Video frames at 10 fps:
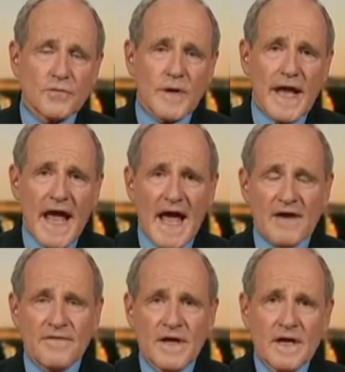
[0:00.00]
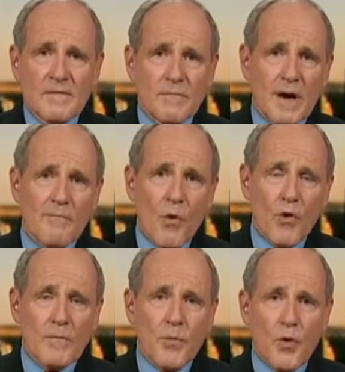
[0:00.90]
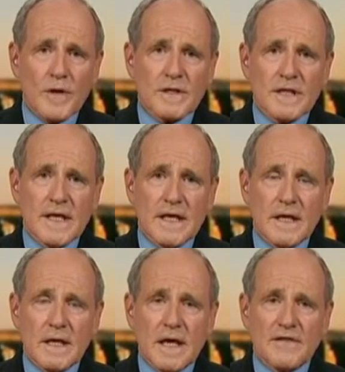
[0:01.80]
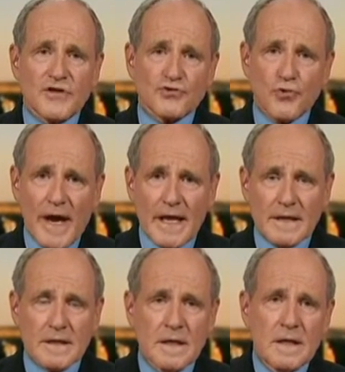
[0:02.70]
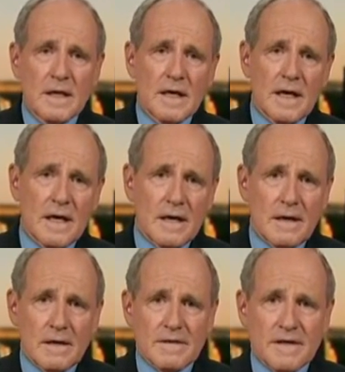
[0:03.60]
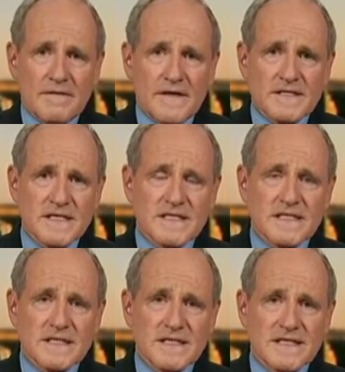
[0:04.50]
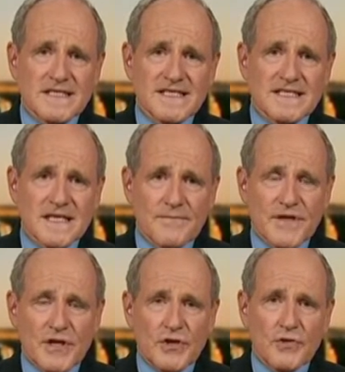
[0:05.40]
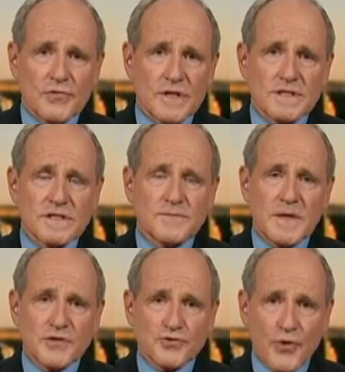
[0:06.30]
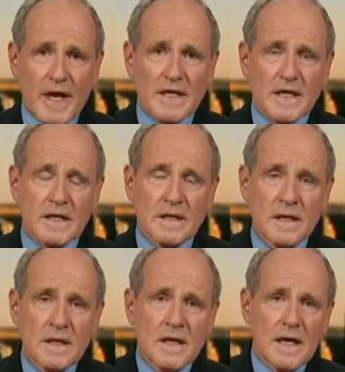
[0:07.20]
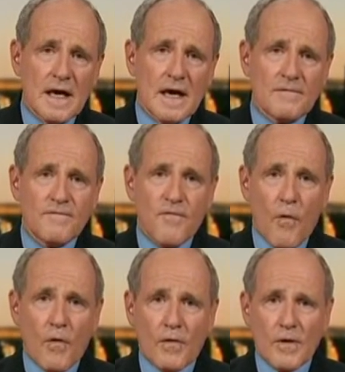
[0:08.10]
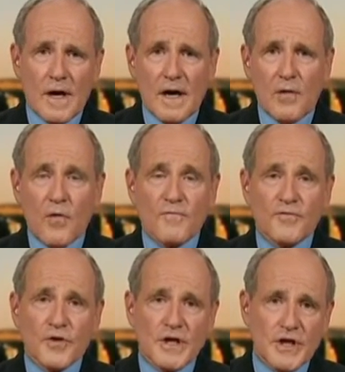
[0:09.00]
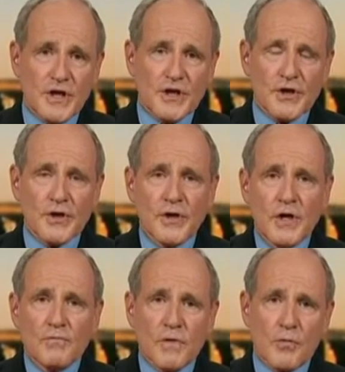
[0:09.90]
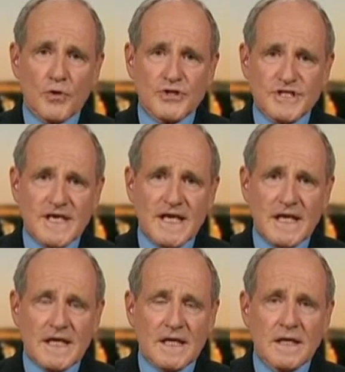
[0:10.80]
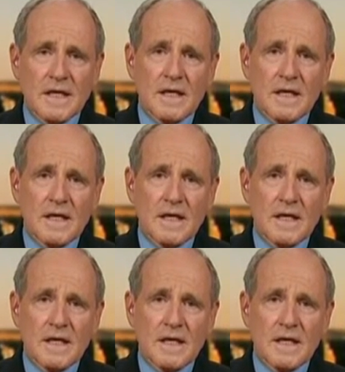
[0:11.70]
that we have, but more importantly, the trend. This isn't something new. This has been trending for over a year, where we're seeing